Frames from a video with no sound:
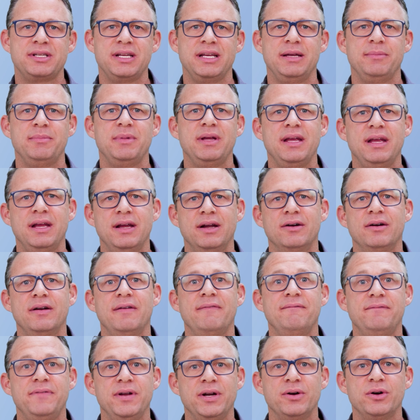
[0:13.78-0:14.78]
team here
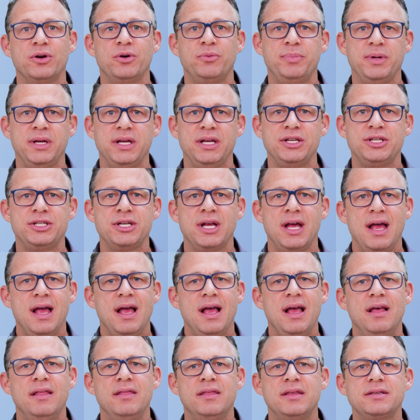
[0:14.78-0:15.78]
in Vero Beach,
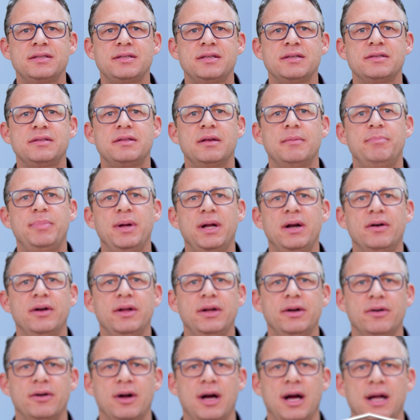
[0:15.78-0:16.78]
and this is the
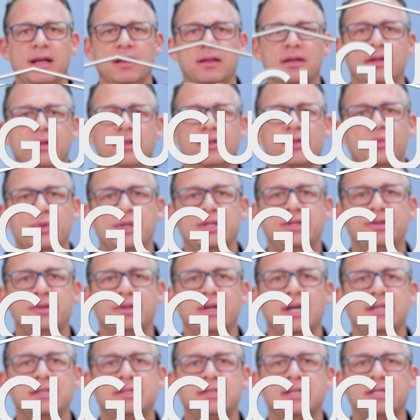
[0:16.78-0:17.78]
Barrier Island
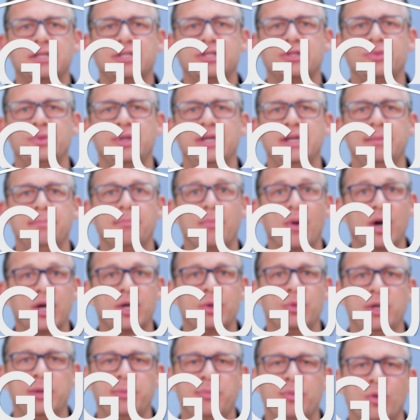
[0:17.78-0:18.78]
32963
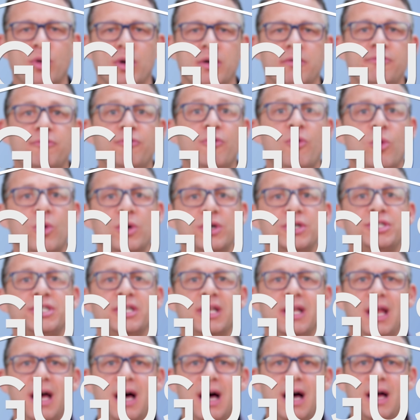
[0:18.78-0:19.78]
market report for
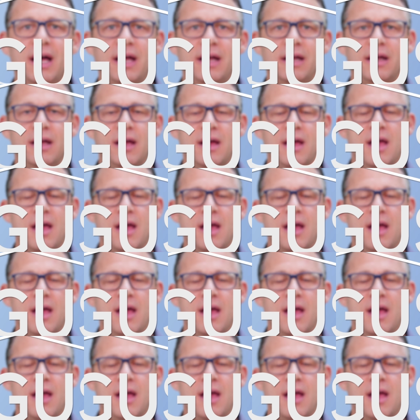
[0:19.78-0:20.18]
July.